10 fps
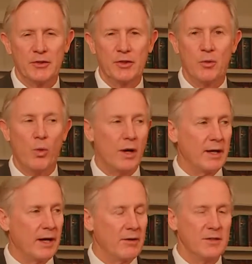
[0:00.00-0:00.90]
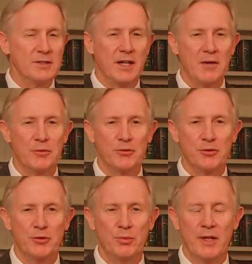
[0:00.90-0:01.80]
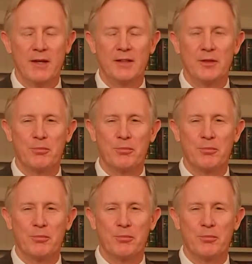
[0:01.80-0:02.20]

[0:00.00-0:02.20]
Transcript: You're going to walk out of this conference room without any